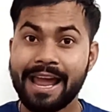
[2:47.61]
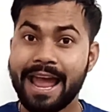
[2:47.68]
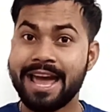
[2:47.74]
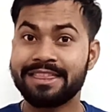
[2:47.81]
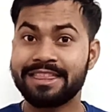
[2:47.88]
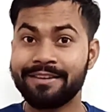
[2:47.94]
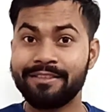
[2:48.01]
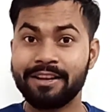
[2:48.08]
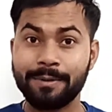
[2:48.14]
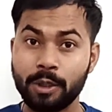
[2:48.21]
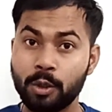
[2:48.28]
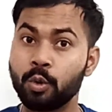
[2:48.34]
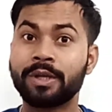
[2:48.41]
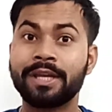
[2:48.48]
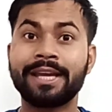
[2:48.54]
and they will be
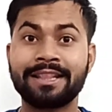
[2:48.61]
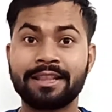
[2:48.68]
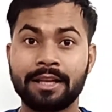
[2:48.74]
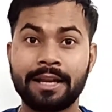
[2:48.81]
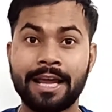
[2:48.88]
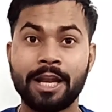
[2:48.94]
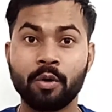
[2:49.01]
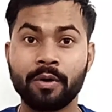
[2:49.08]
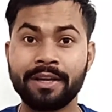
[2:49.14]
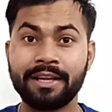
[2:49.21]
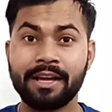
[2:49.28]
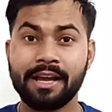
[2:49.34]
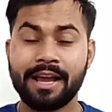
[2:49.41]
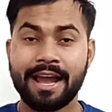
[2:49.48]
looking at the LOE,